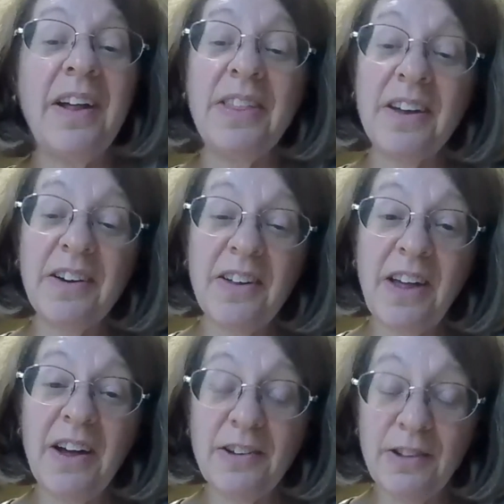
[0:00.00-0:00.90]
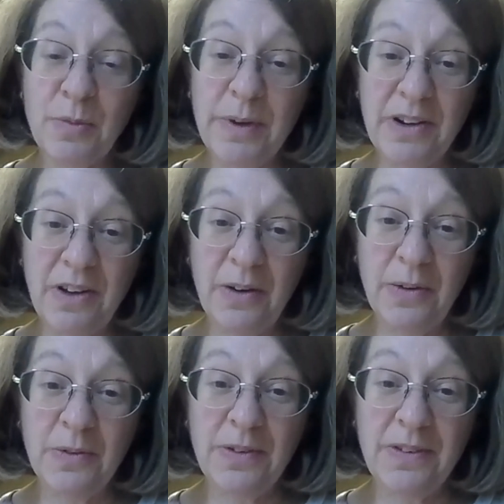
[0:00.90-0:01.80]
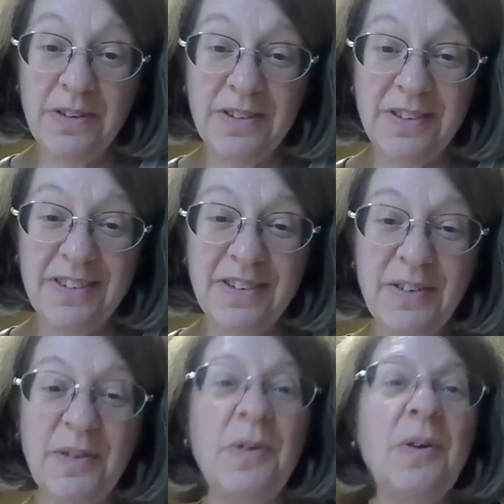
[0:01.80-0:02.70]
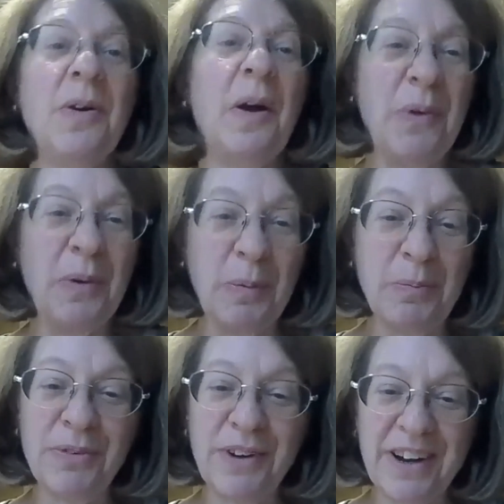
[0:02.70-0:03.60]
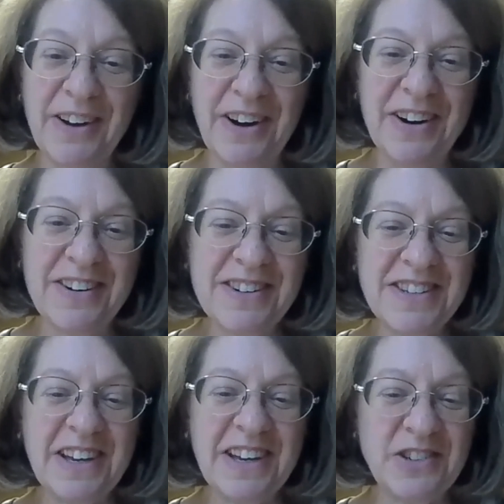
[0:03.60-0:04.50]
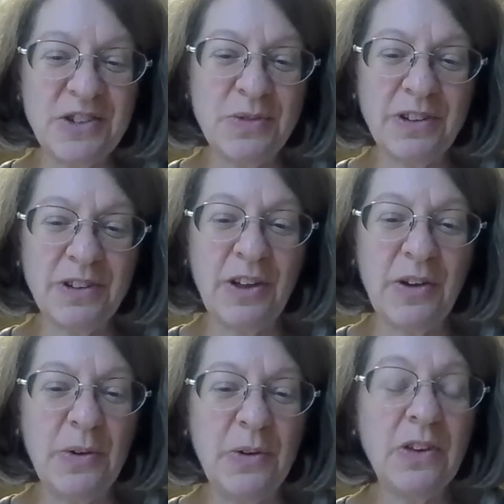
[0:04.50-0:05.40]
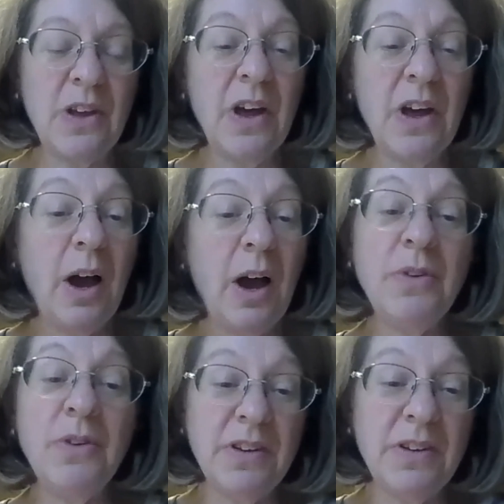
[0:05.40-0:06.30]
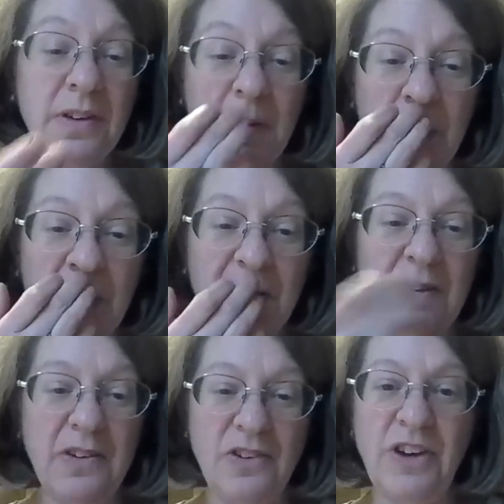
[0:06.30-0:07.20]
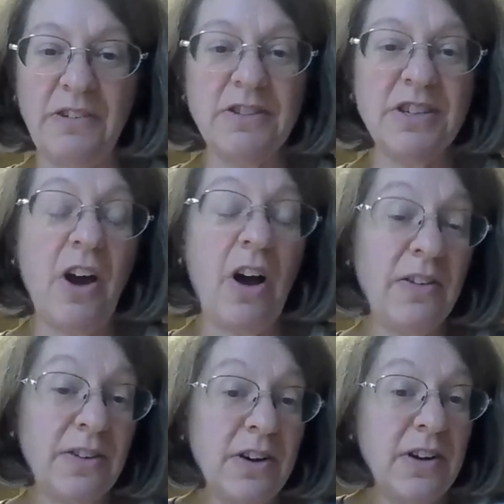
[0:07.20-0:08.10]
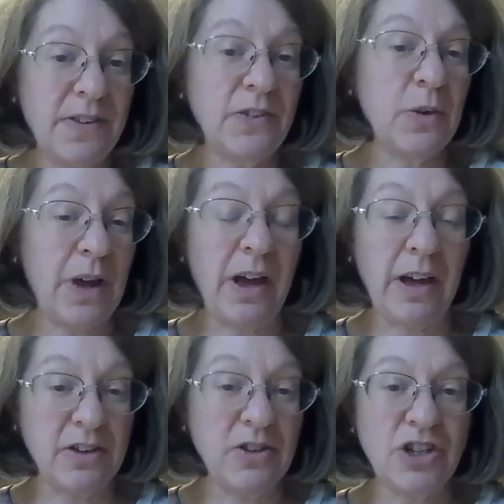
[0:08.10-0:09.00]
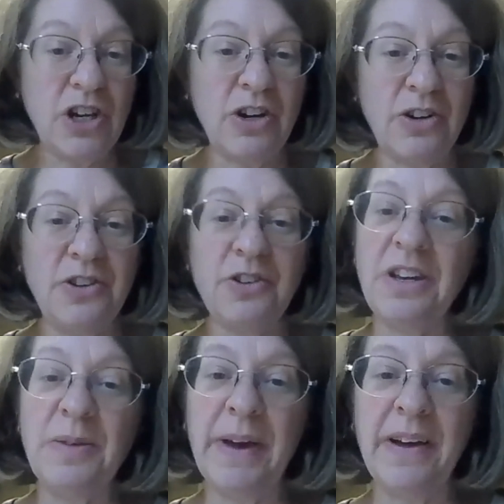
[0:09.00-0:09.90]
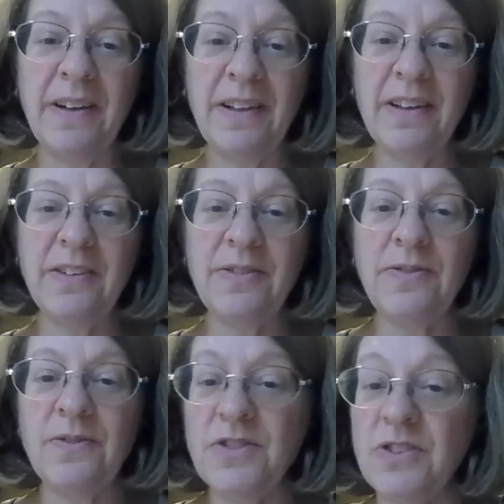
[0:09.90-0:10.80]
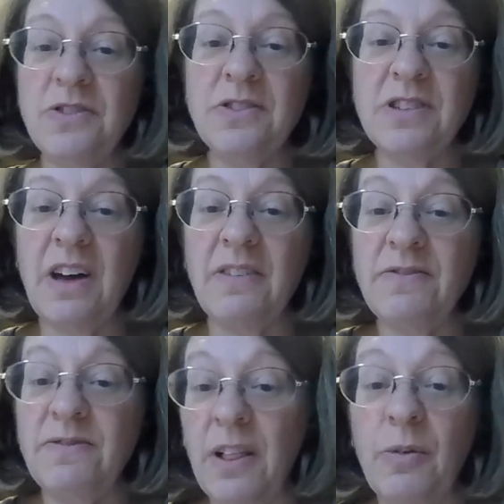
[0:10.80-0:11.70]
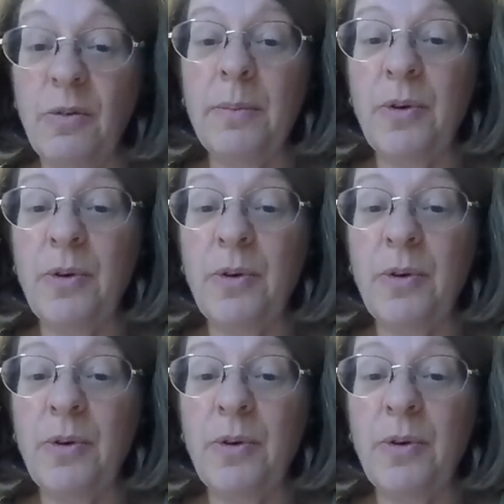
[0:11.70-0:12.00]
I think on that gloomy note, we will bring our session to a close. You did generously offer, if it's okay, I can share your email if students have follow-up